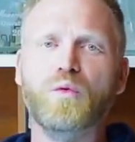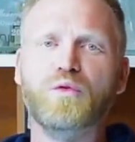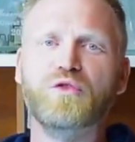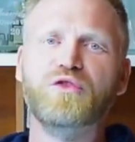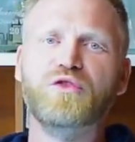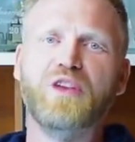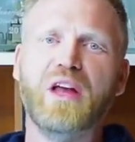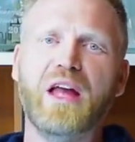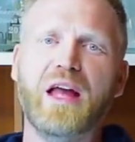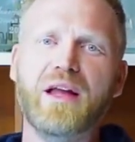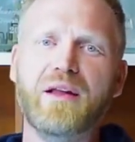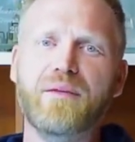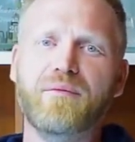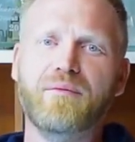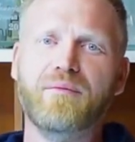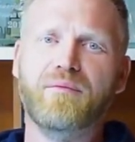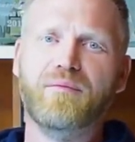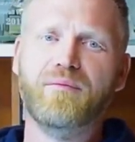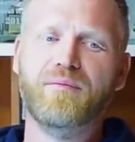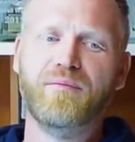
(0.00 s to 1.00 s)
will sit
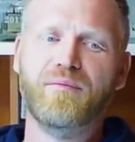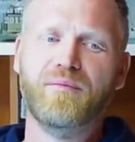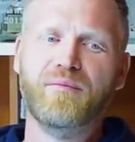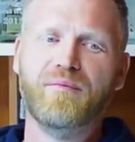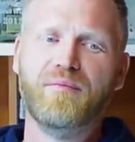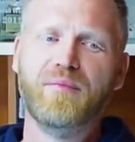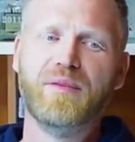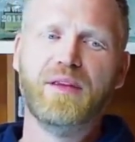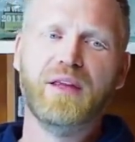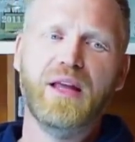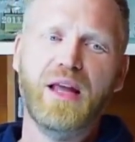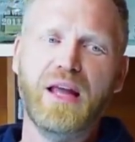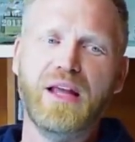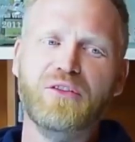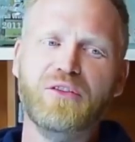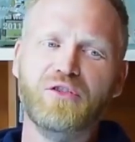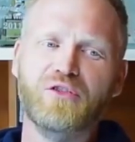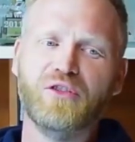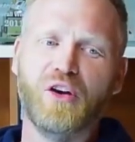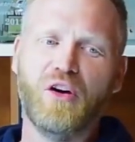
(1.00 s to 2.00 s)

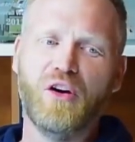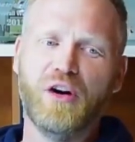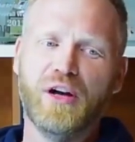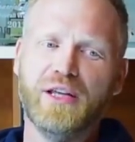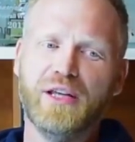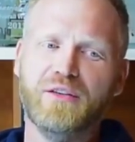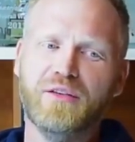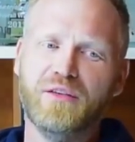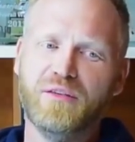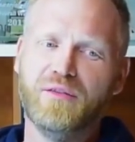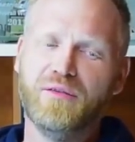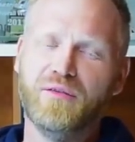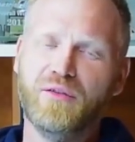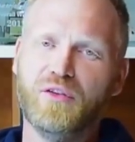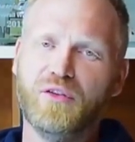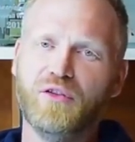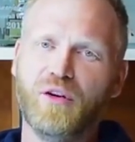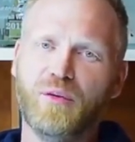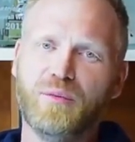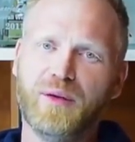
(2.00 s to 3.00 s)
inside
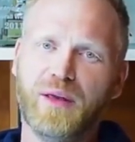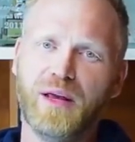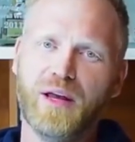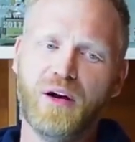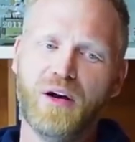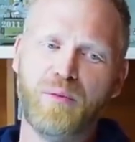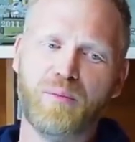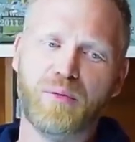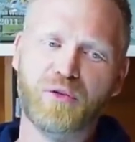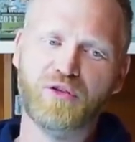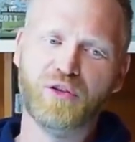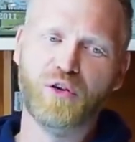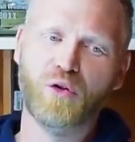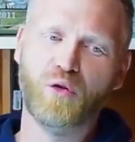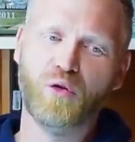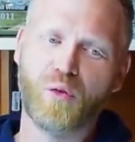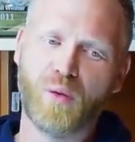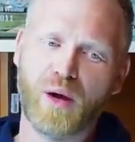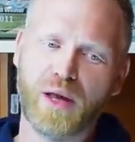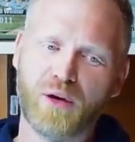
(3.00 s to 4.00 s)
the top kit. I'll push it
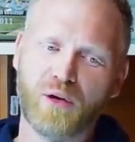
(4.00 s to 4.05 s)
all the